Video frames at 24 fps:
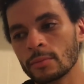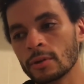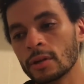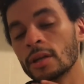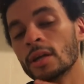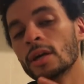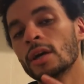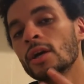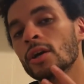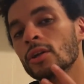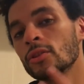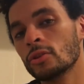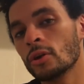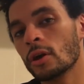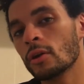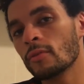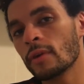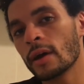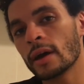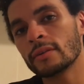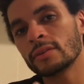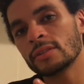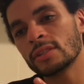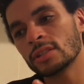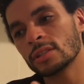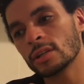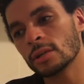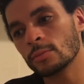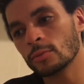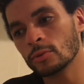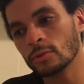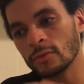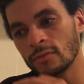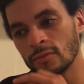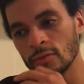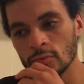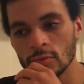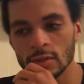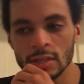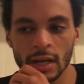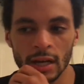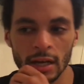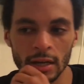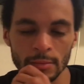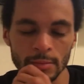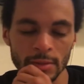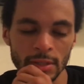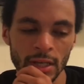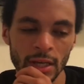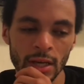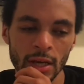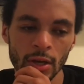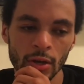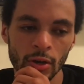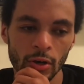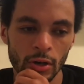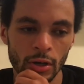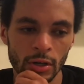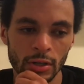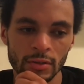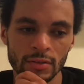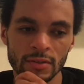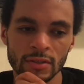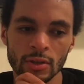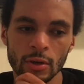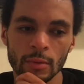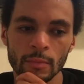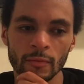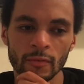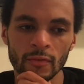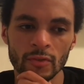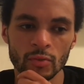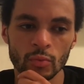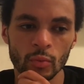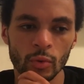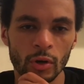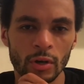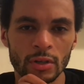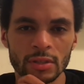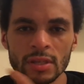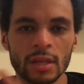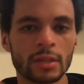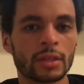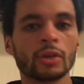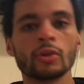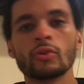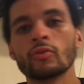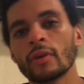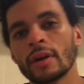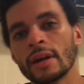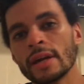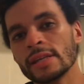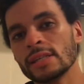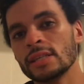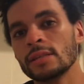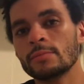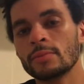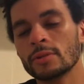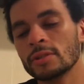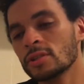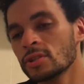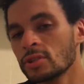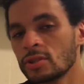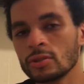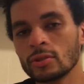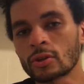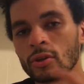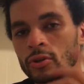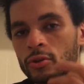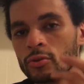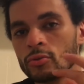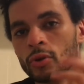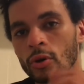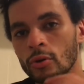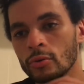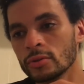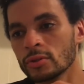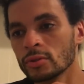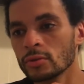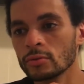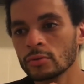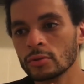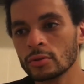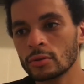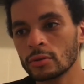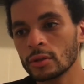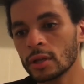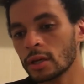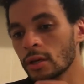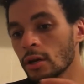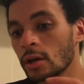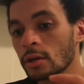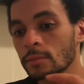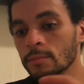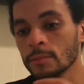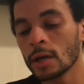But third round, he stumbled a few times on some of his words. Nothing crazy, but just, you notice a little like,